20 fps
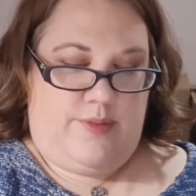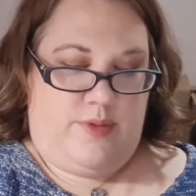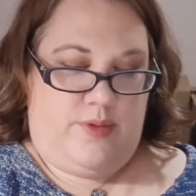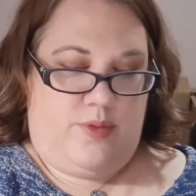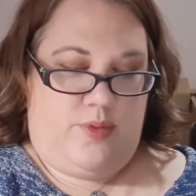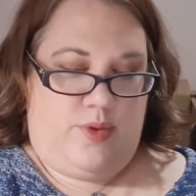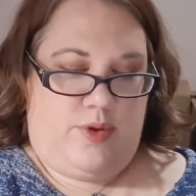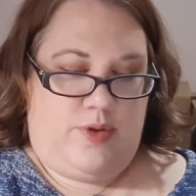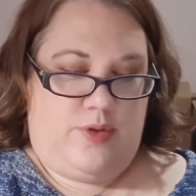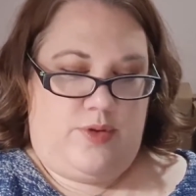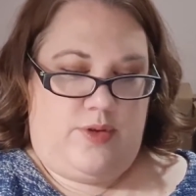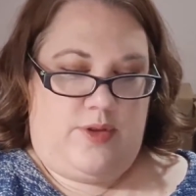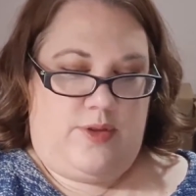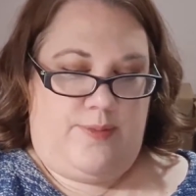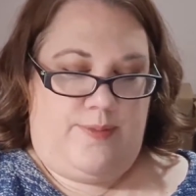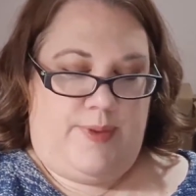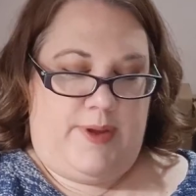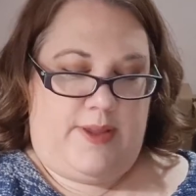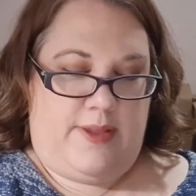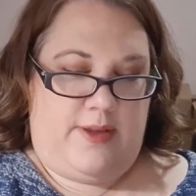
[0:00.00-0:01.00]
Oh, it's a
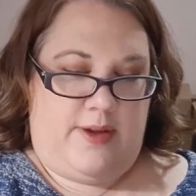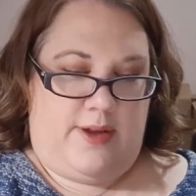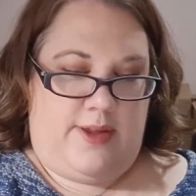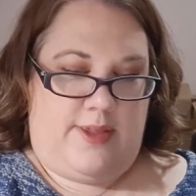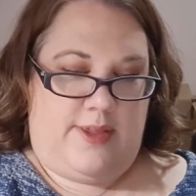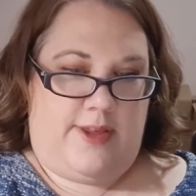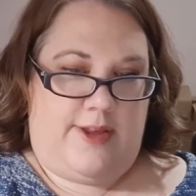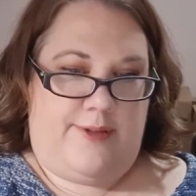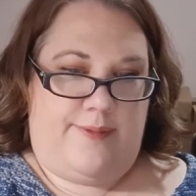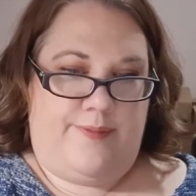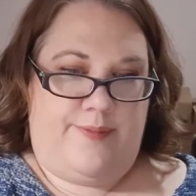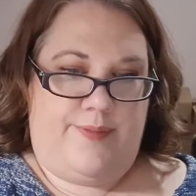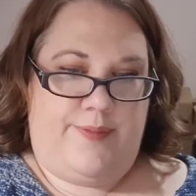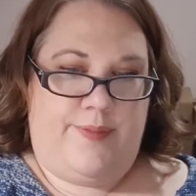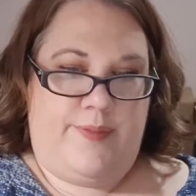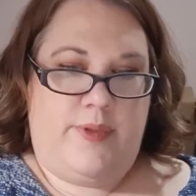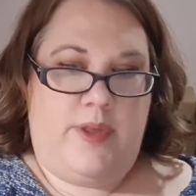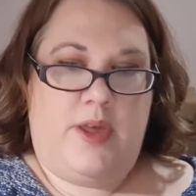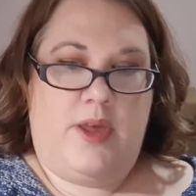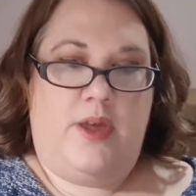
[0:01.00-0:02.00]
big die set.
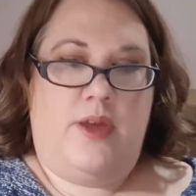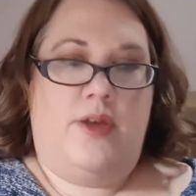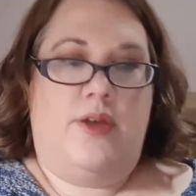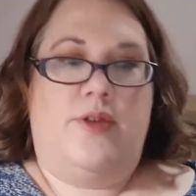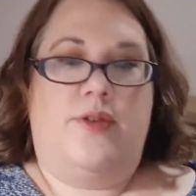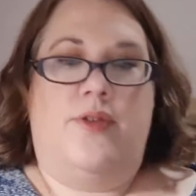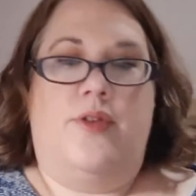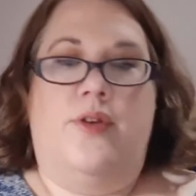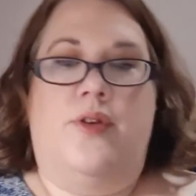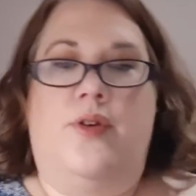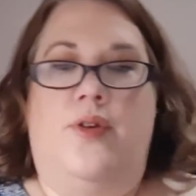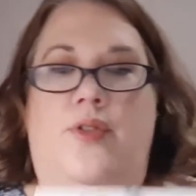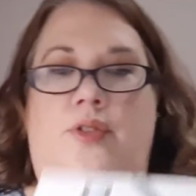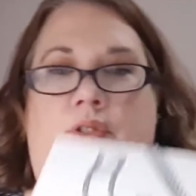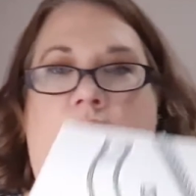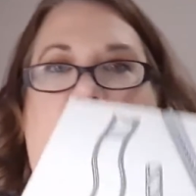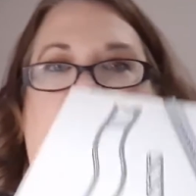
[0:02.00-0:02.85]
So you've got